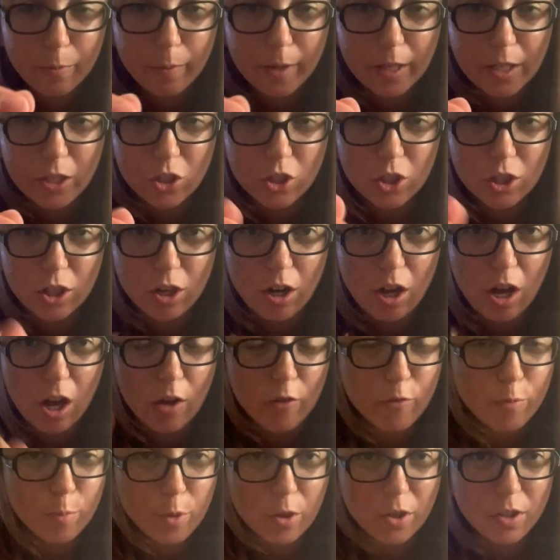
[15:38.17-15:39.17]
pinched it
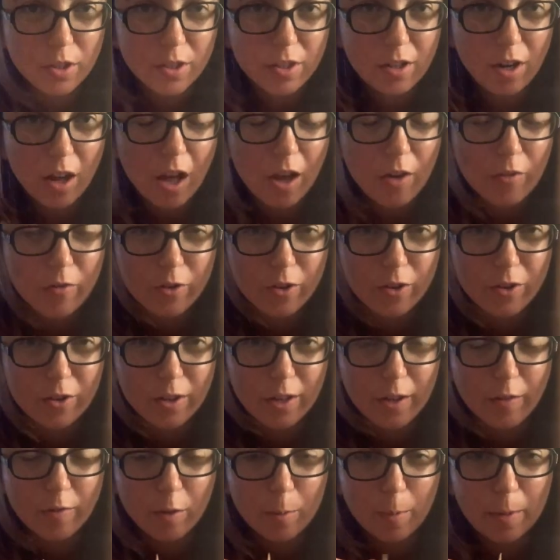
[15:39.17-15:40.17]
off, pulled it off. You
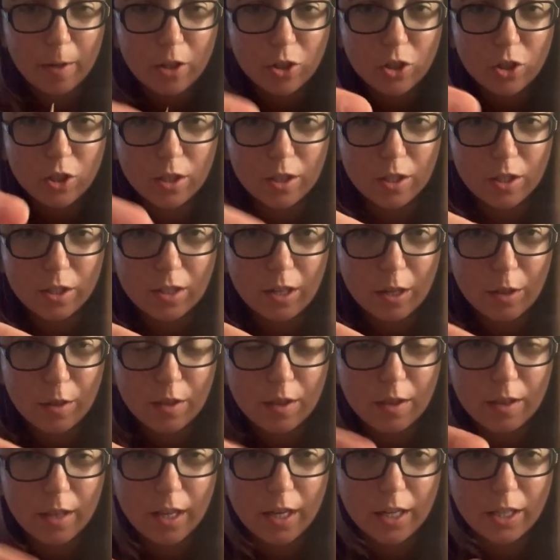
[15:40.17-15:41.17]
don't have to pinch it, there's
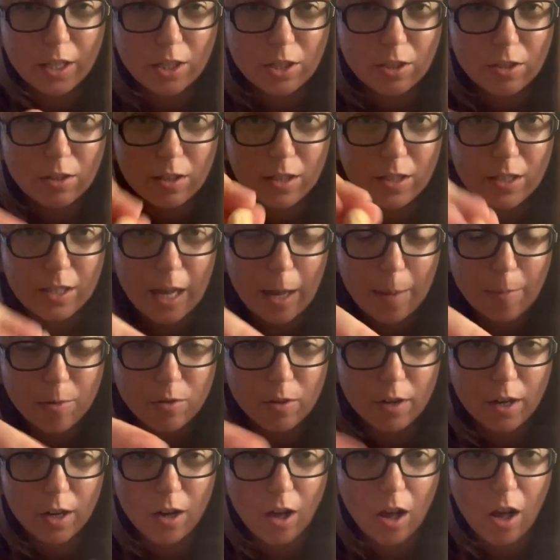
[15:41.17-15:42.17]
nothing there, so it
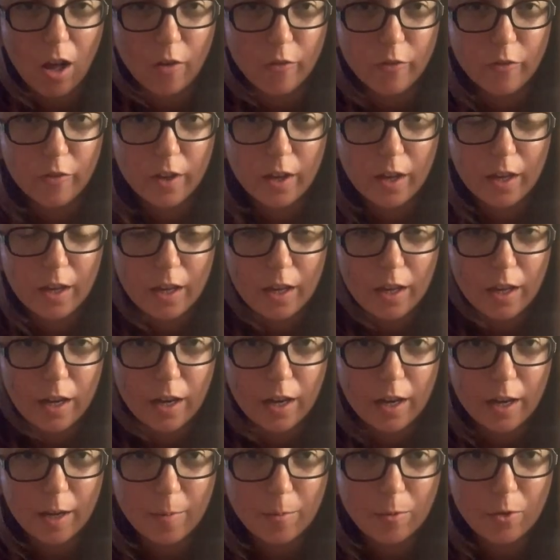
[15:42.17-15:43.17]
snaps right off.
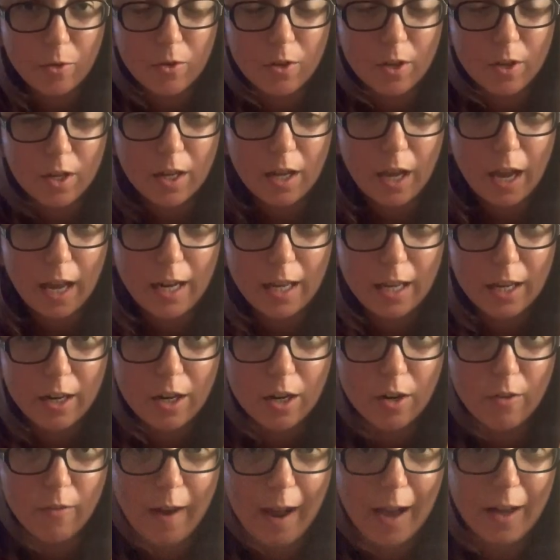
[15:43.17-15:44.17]
You can kind of hear it